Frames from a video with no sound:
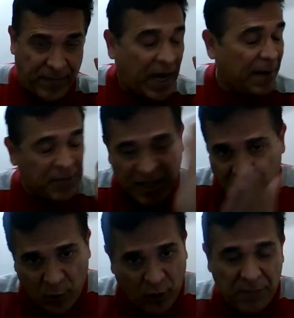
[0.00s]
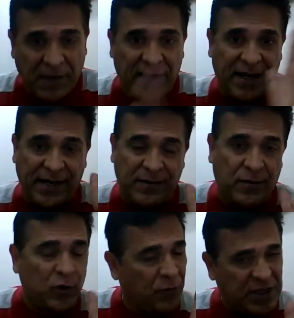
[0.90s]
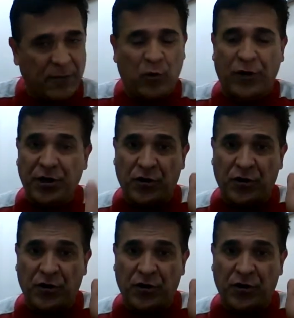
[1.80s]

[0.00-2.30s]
I must have broken my leg, you must have broken